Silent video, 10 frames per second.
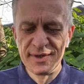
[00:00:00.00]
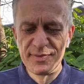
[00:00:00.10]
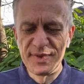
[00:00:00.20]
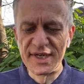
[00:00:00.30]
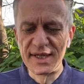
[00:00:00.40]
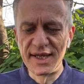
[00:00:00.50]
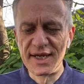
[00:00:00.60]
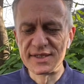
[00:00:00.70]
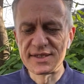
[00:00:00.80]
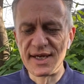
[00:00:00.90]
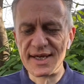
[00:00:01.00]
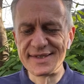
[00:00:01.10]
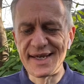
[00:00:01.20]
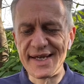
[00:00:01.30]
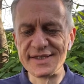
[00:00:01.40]
been alert and
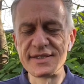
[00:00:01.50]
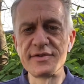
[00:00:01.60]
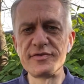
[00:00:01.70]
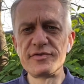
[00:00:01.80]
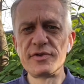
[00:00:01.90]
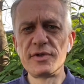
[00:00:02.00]
attentive